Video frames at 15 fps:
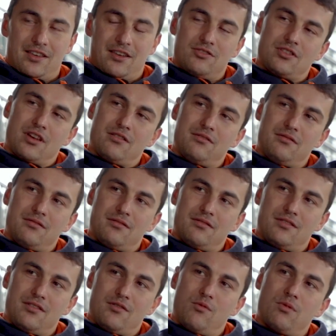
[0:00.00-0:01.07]
So,
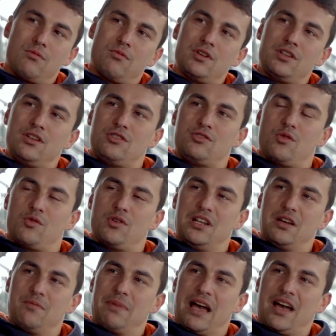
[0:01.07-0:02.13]
why don't you talk a
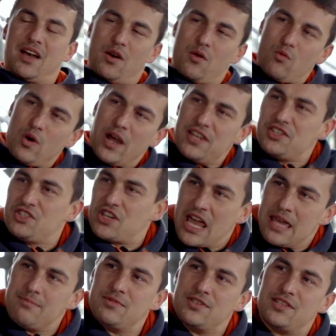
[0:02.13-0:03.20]
little about where
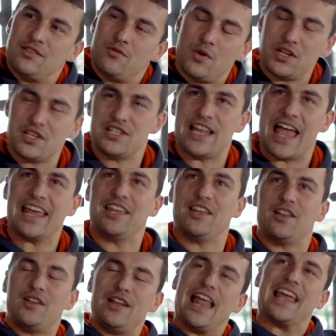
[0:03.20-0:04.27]
does
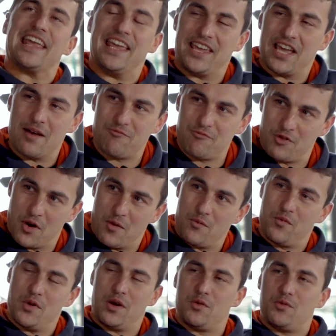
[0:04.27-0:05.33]
Lange come
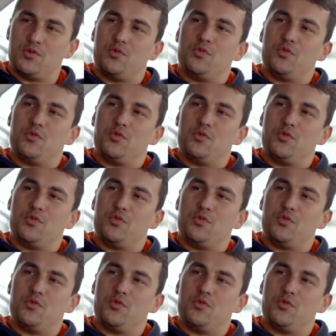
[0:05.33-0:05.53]
from?